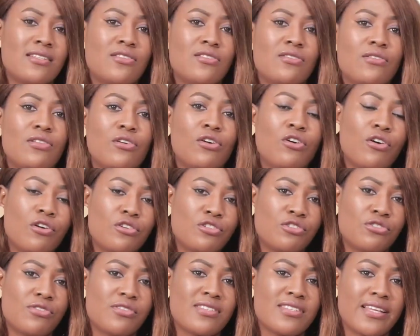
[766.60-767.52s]
to the
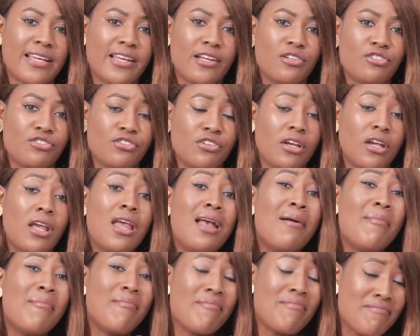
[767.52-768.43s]
cultural secretary
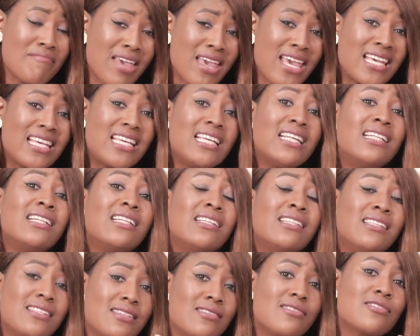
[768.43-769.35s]

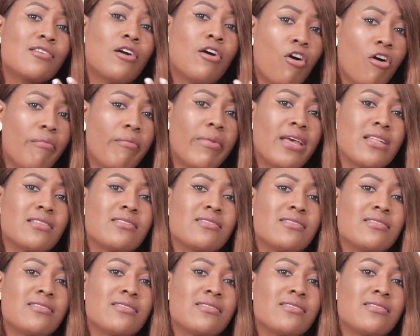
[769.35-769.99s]
making this comment.